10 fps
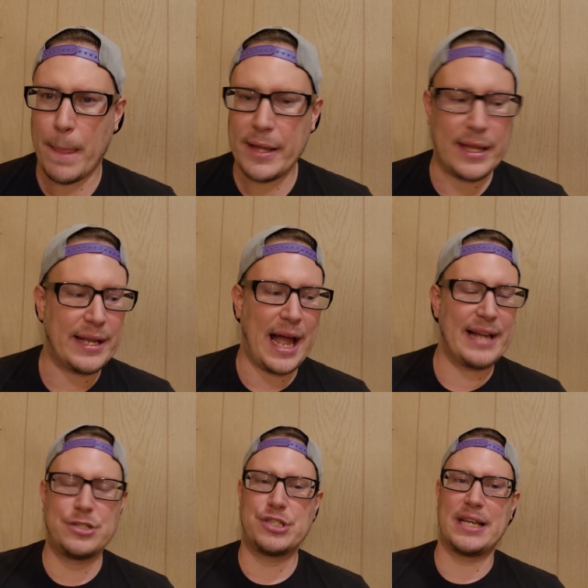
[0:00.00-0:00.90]

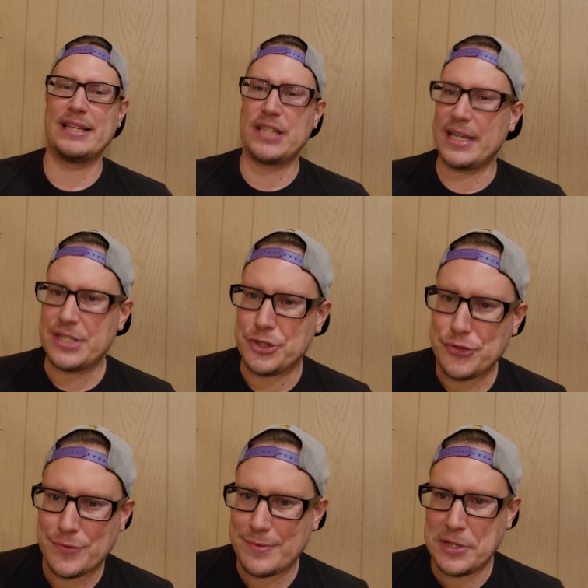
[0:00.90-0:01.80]
It
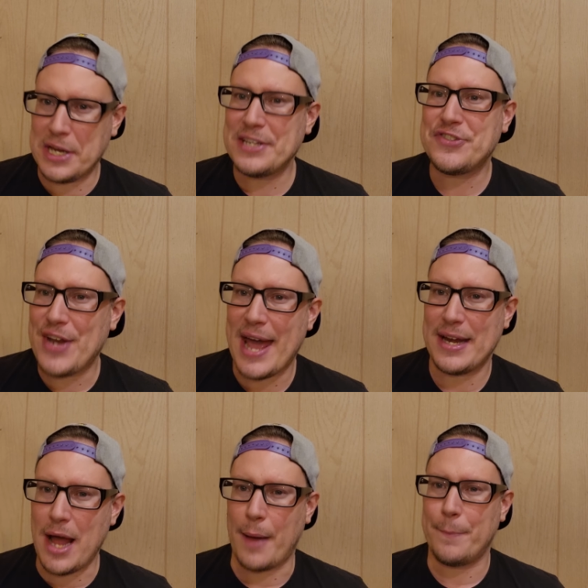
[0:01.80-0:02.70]
isn't
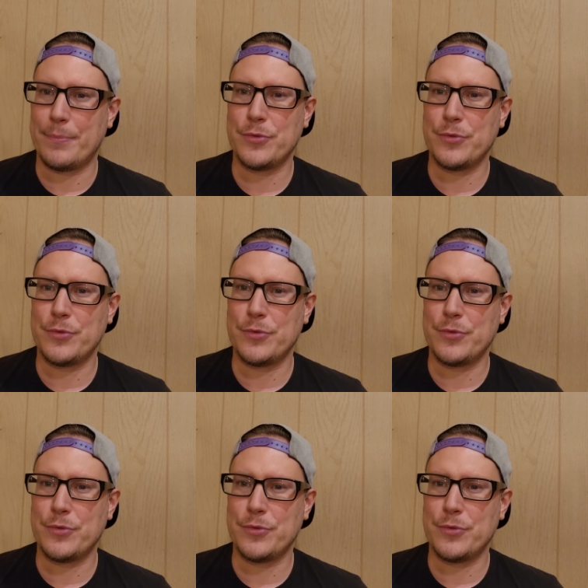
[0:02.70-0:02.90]
adding up.